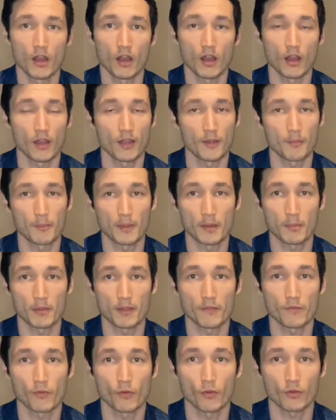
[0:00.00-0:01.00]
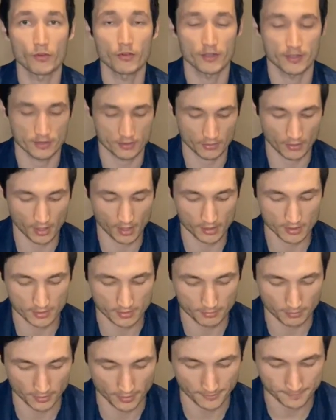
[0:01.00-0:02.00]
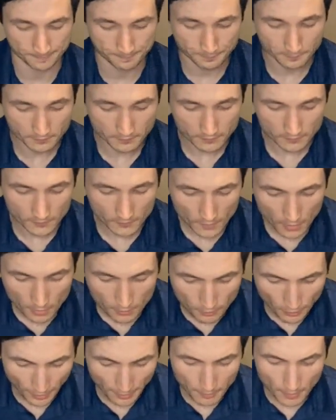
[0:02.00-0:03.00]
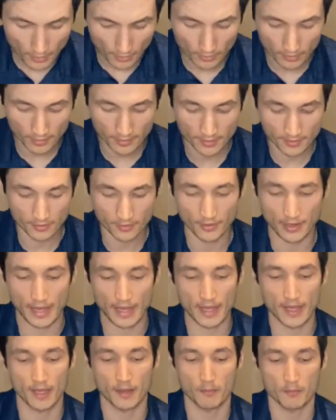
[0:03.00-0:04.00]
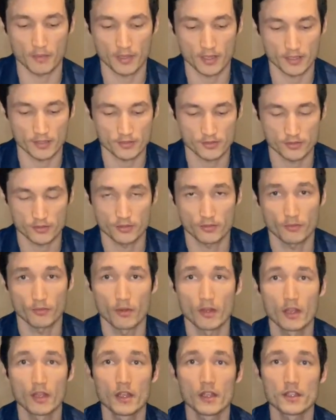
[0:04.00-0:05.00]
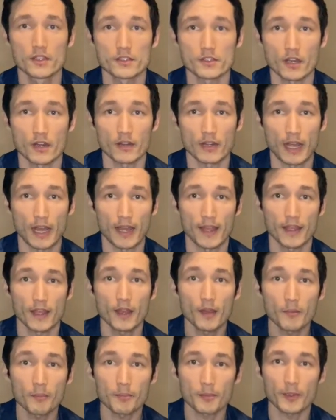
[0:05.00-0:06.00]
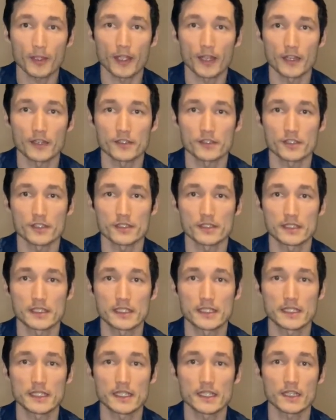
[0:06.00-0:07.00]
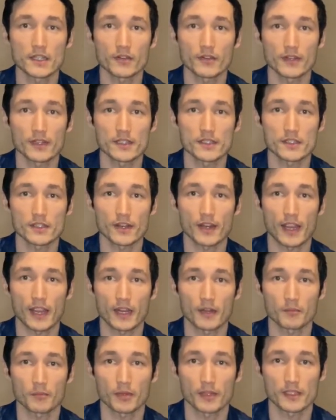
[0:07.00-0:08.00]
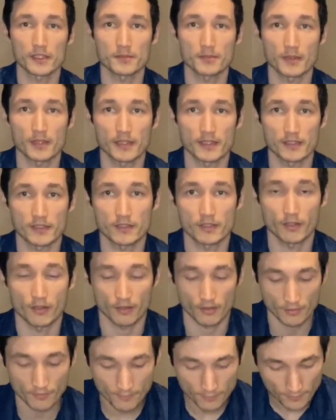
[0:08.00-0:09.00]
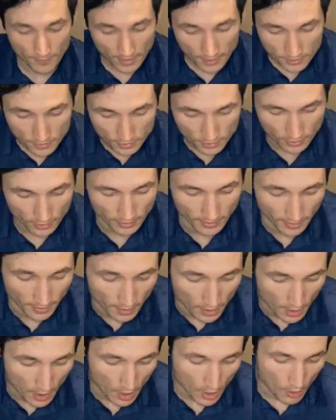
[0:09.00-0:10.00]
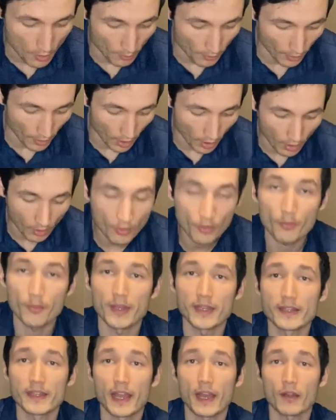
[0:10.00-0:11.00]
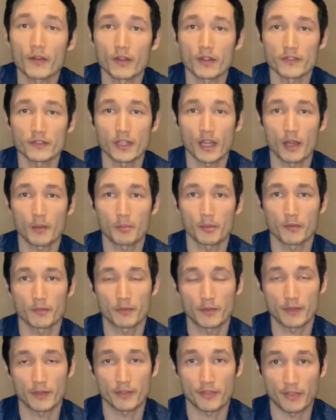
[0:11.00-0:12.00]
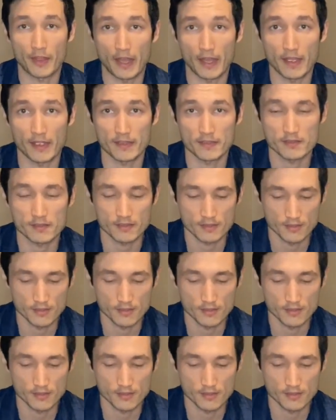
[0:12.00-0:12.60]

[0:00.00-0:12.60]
It may be full crisscross, but primarily your aim is to start high up and just decrease your hand placement until eventually we're all the way down on top of the thighs.